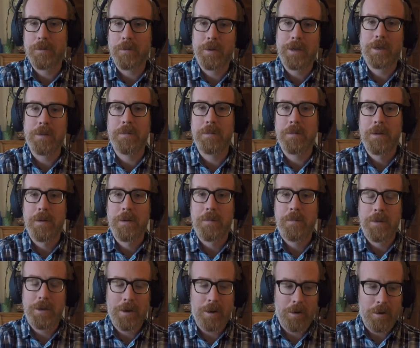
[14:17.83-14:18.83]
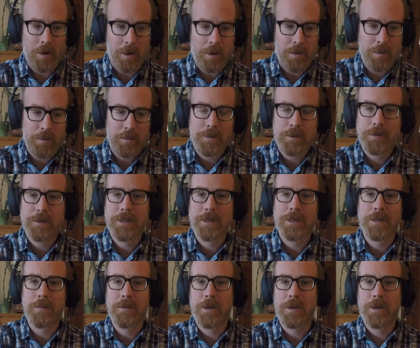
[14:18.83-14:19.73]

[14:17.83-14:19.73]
We can be our own musician.